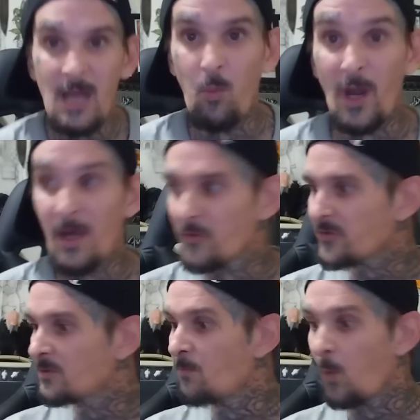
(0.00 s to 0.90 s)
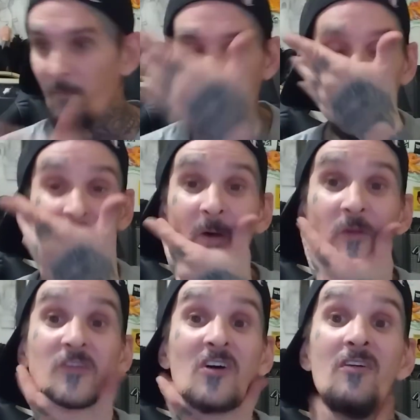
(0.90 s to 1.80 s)
And what else? More
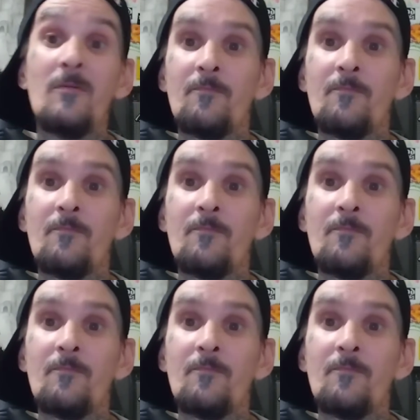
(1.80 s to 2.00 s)
videos.